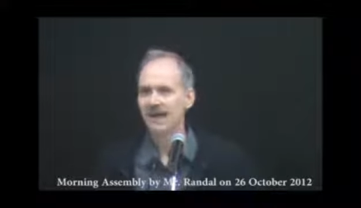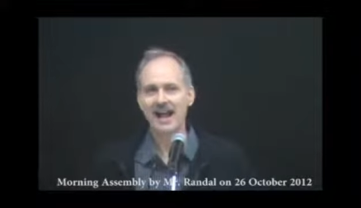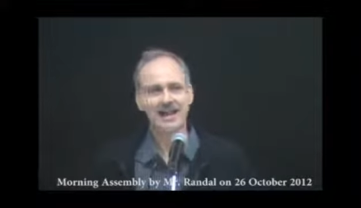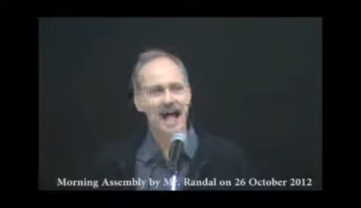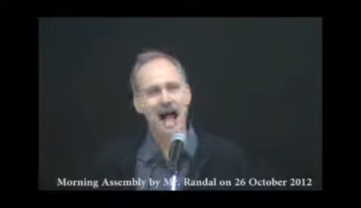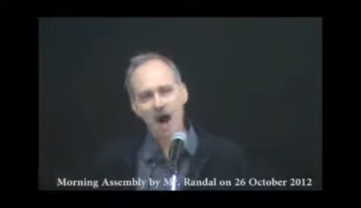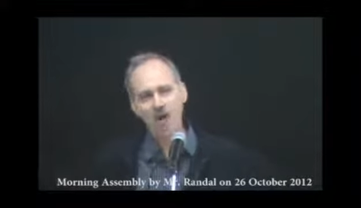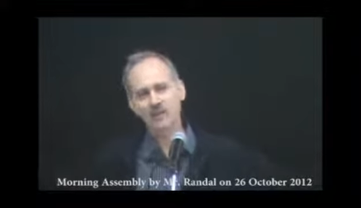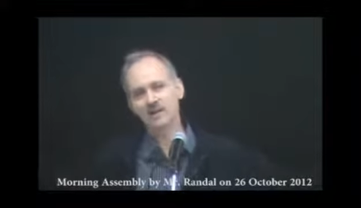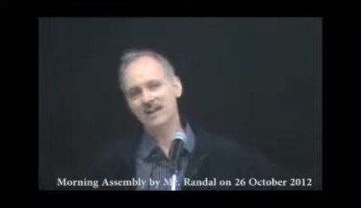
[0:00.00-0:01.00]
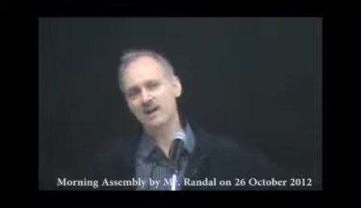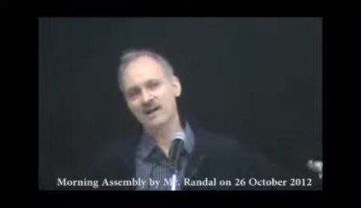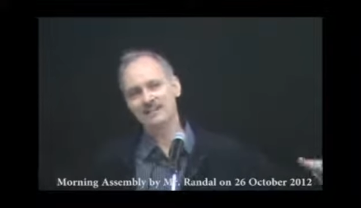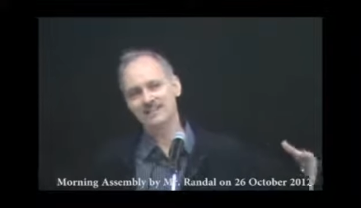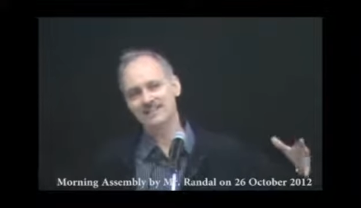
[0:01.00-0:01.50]
And
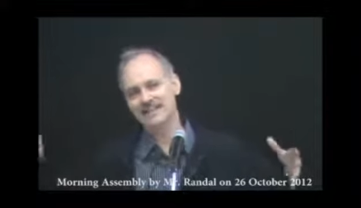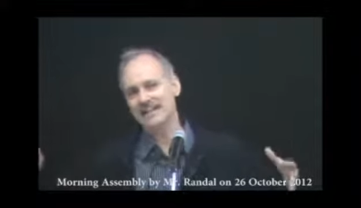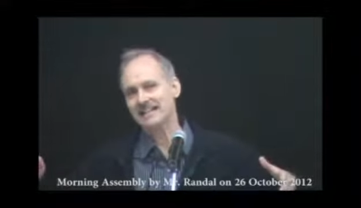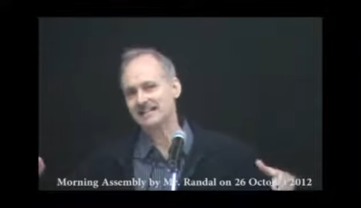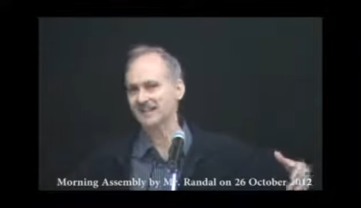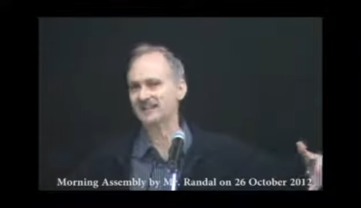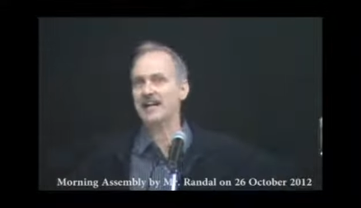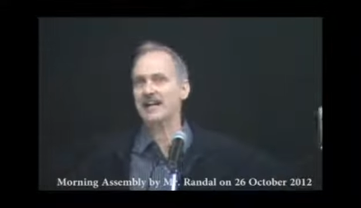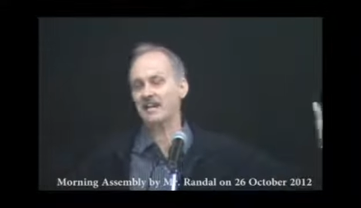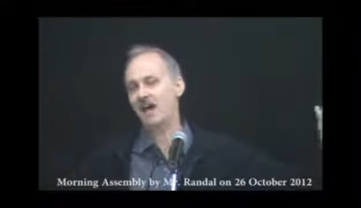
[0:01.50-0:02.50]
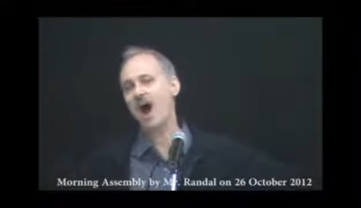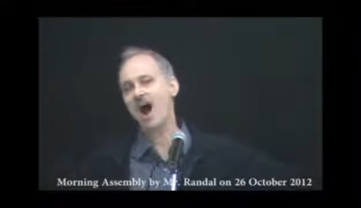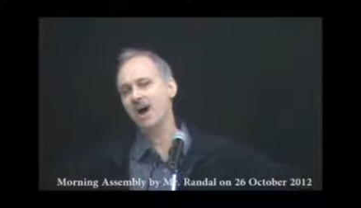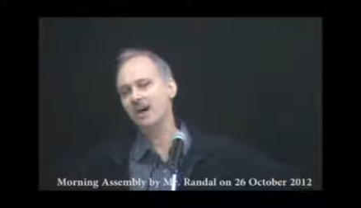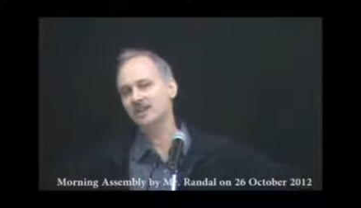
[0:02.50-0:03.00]
take such a
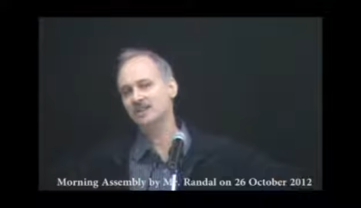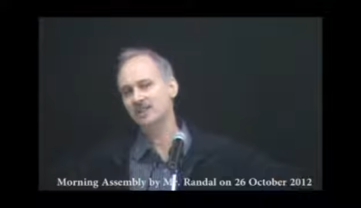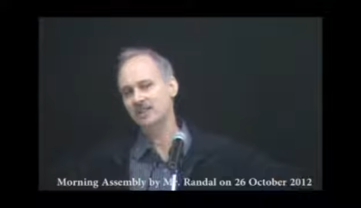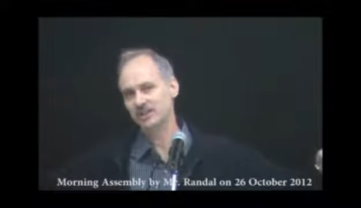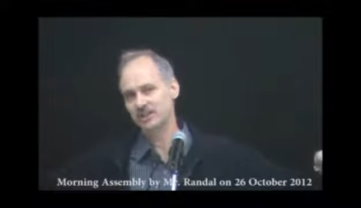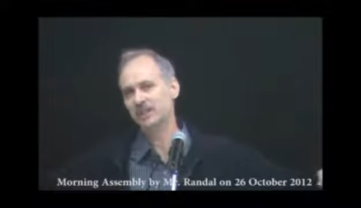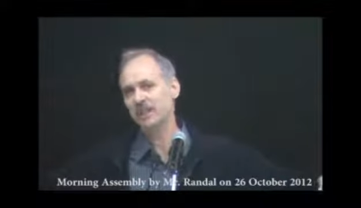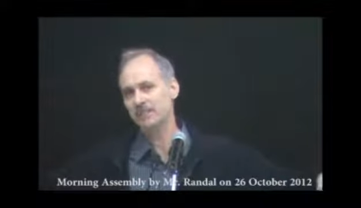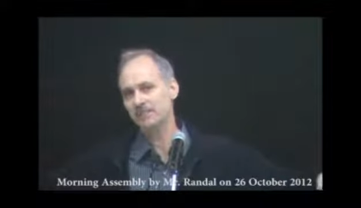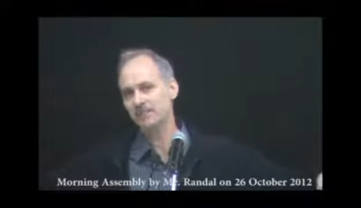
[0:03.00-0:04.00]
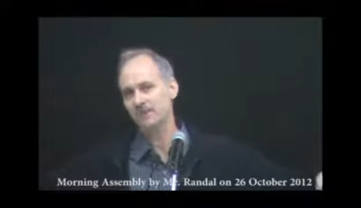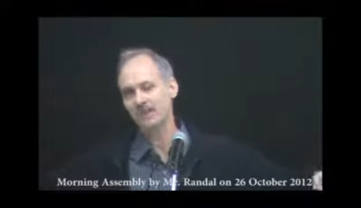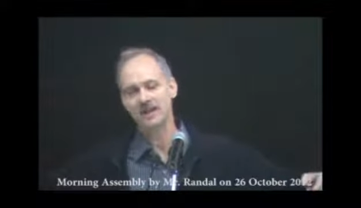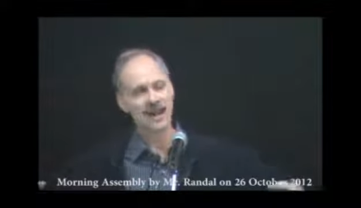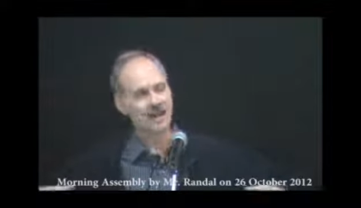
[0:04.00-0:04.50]
large ship
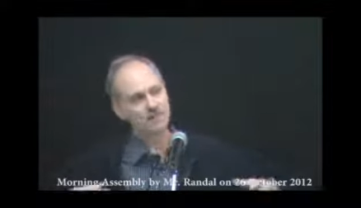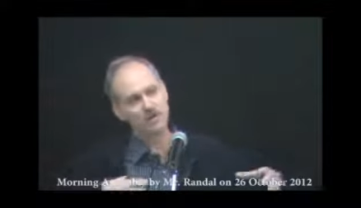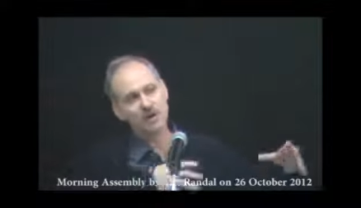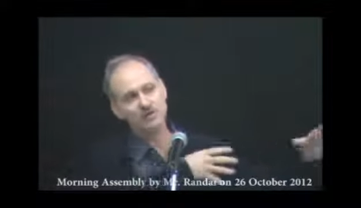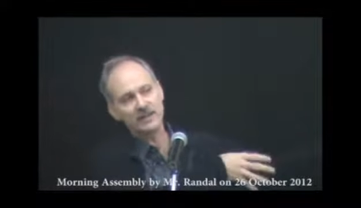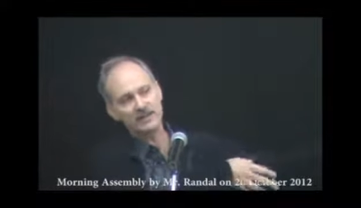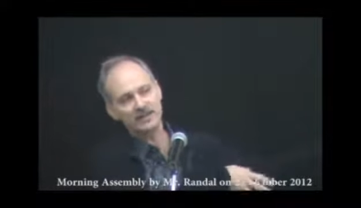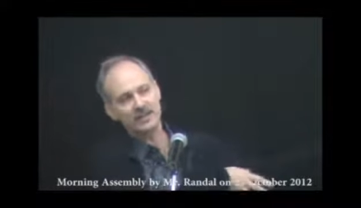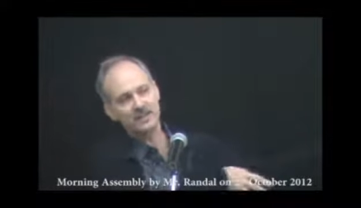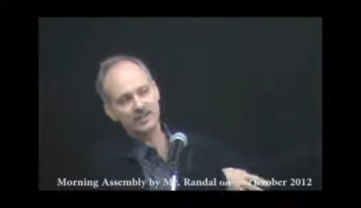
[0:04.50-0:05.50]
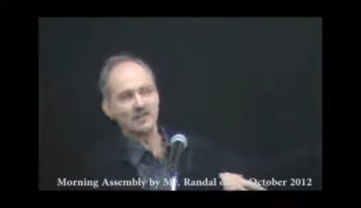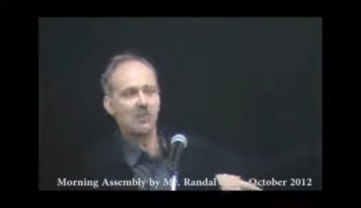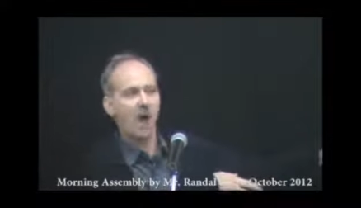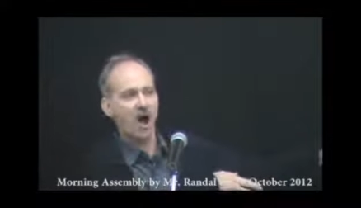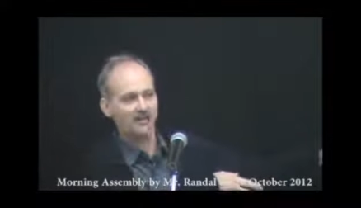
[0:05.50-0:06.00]
and move it to
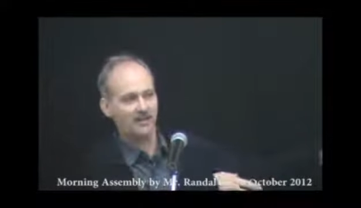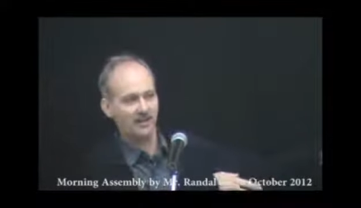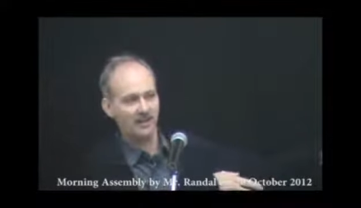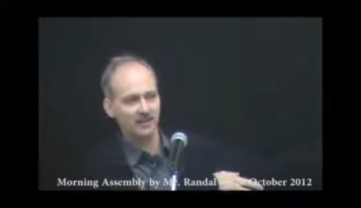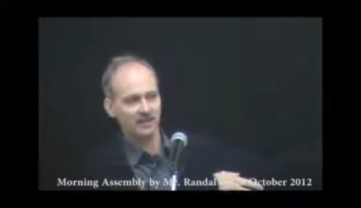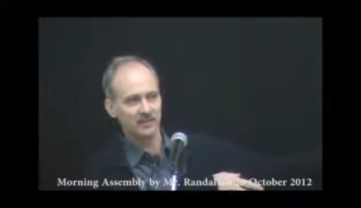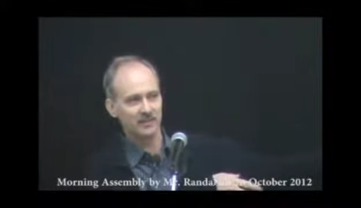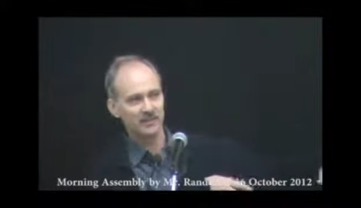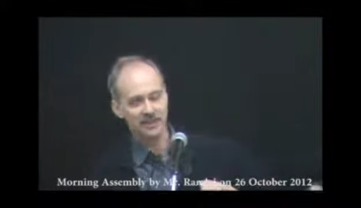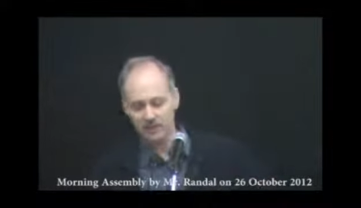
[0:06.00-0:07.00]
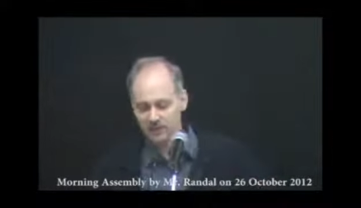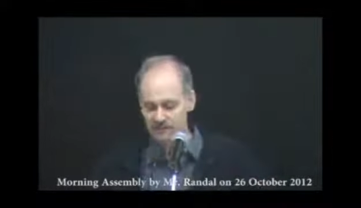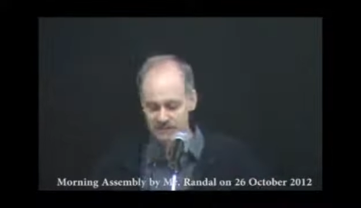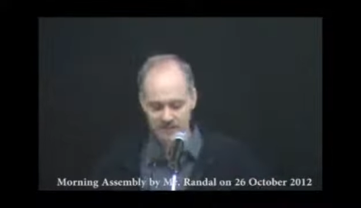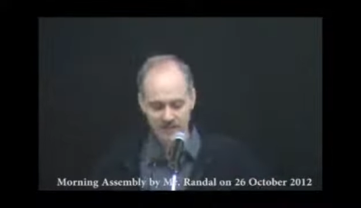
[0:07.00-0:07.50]
the water. It
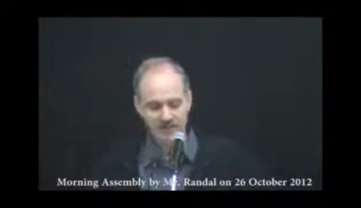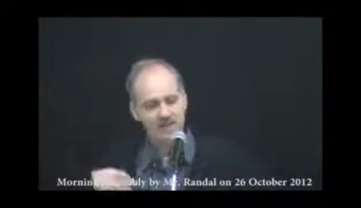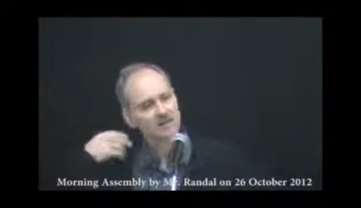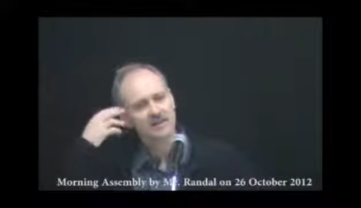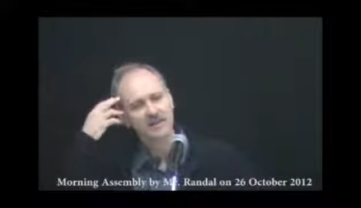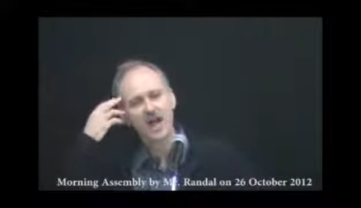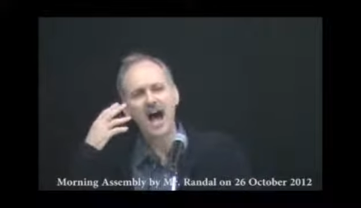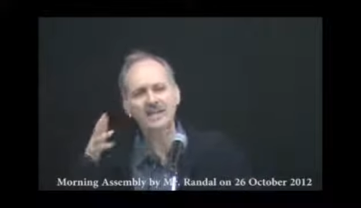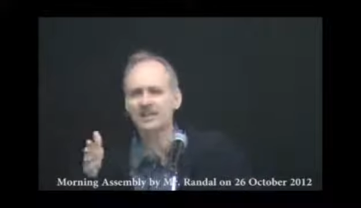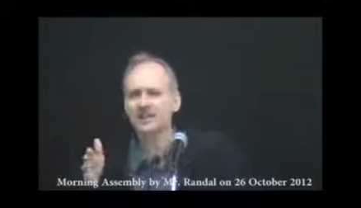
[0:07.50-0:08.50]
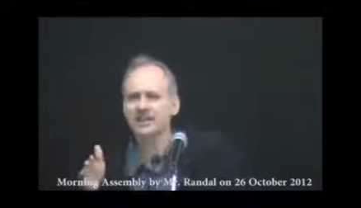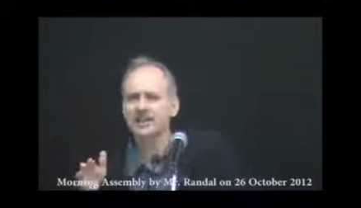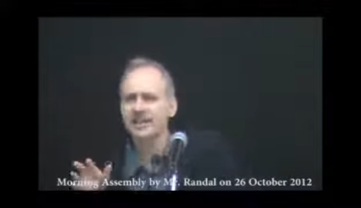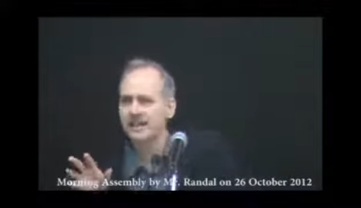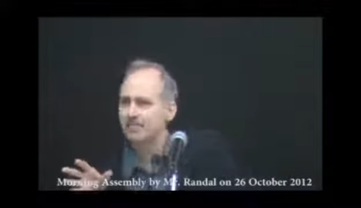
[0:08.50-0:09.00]
was
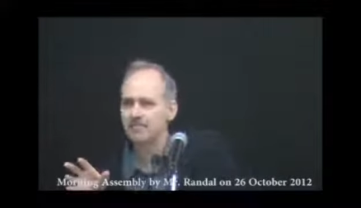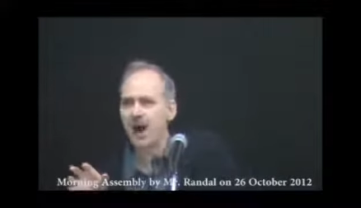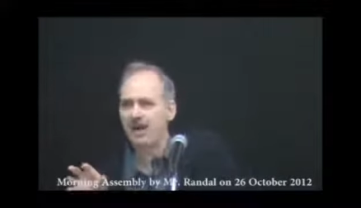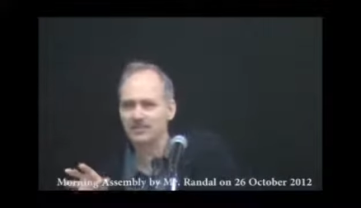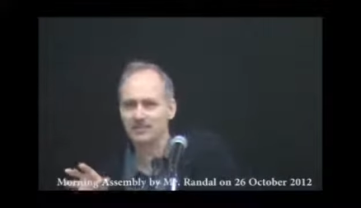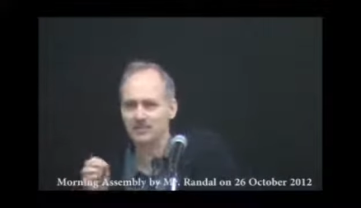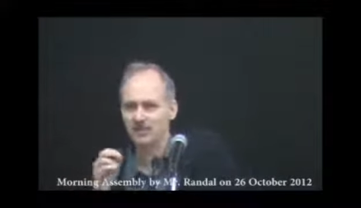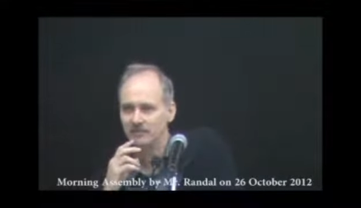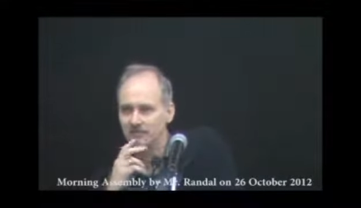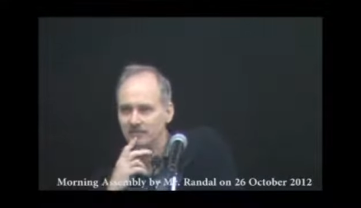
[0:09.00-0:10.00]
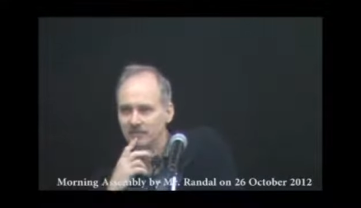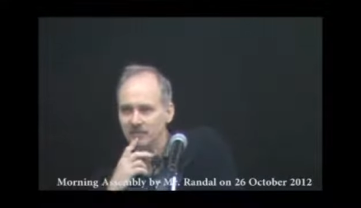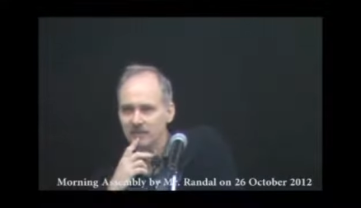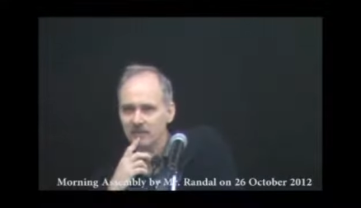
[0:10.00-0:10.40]
logically impossible.